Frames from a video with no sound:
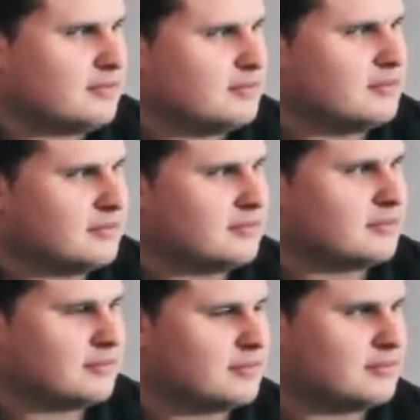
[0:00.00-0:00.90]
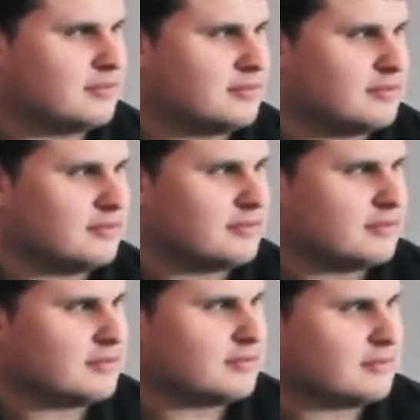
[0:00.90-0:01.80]

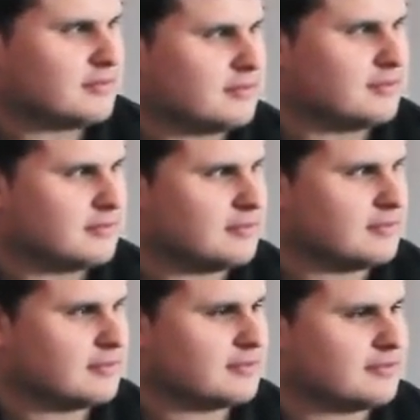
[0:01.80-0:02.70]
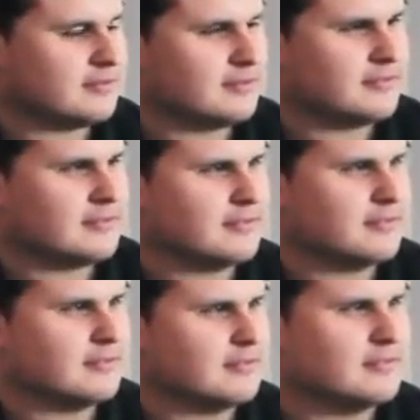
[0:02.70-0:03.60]

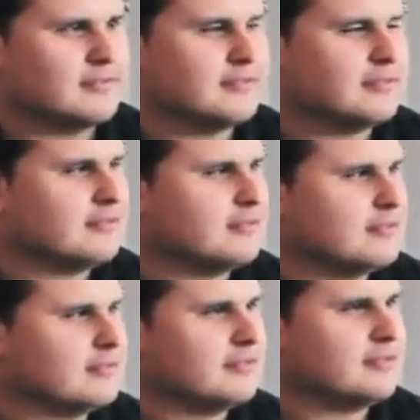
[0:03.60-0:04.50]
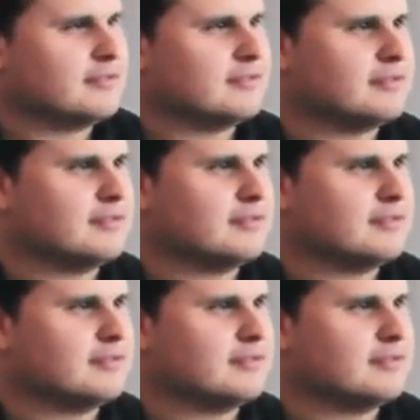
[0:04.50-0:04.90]
This person isn't speaking.